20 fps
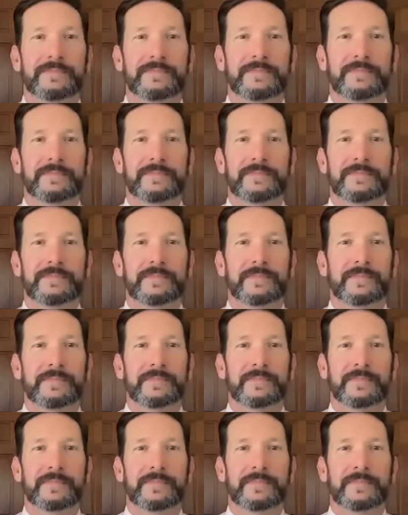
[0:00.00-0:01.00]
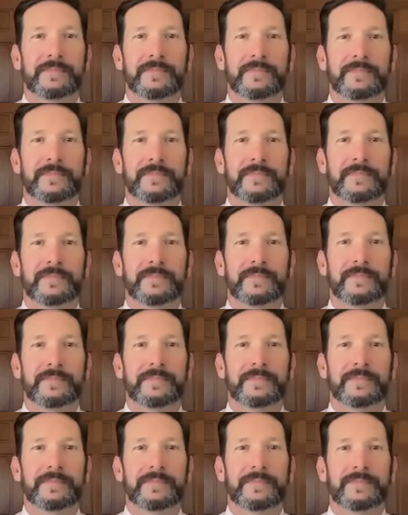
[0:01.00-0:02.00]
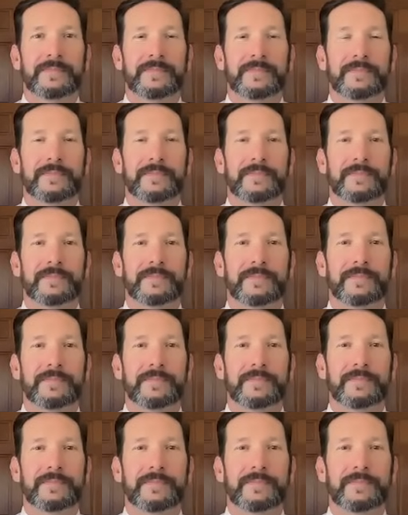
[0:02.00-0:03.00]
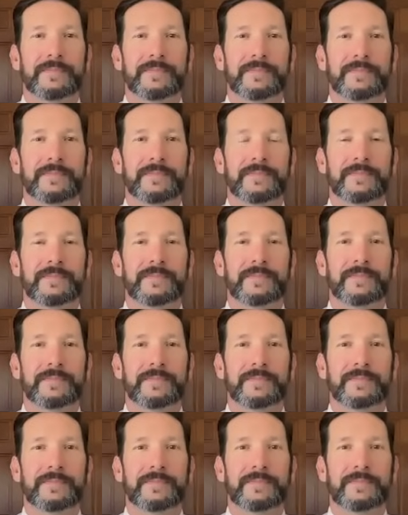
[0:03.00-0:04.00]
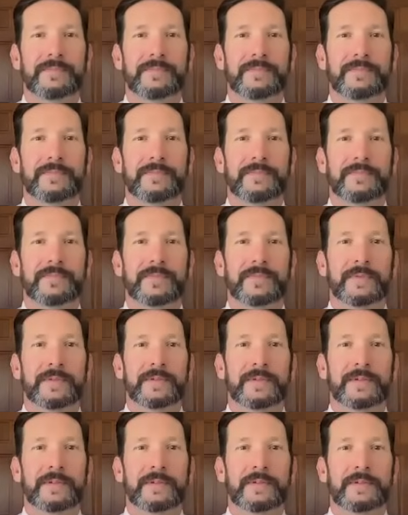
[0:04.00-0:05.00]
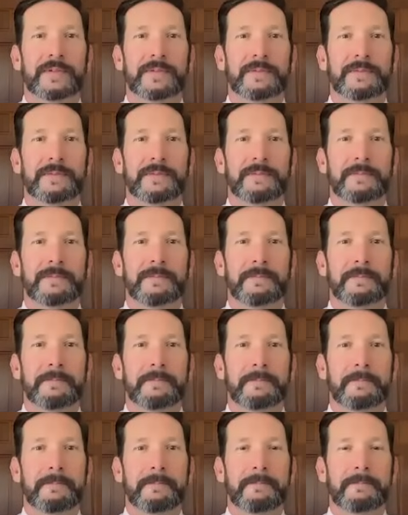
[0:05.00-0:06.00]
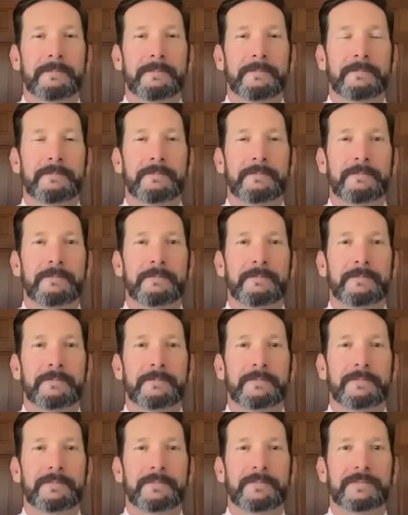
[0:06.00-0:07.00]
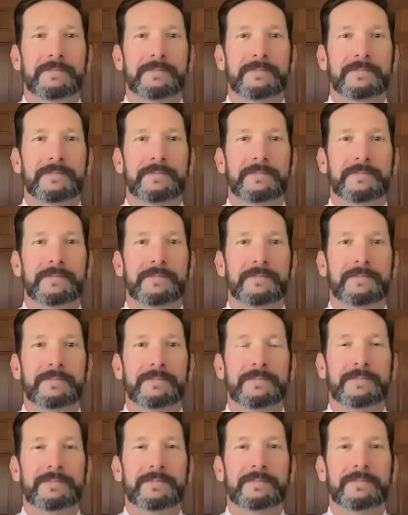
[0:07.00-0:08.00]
No words are spoken by the person on screen.